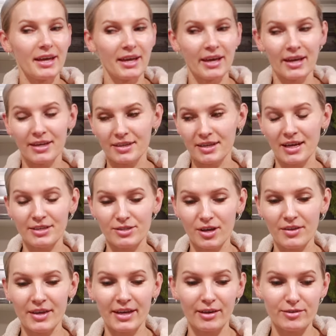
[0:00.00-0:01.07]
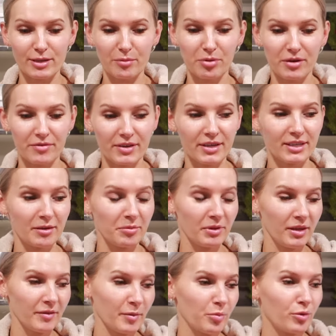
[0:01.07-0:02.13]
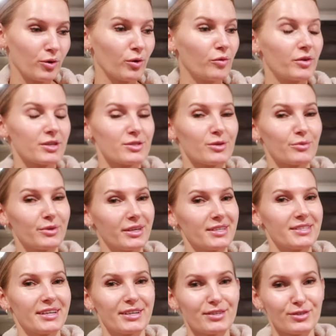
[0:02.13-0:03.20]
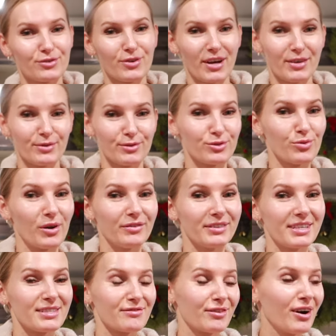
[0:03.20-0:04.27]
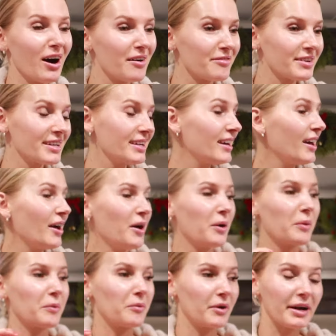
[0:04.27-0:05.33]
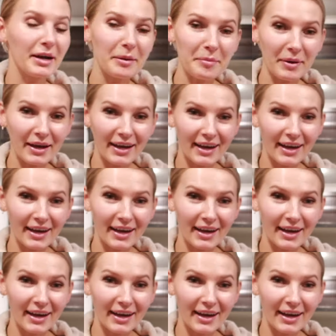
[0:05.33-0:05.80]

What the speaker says: And I saw that and I was like, perfect. I've been loving pour over, so I'm really excited to try those 12 days of coffee right up my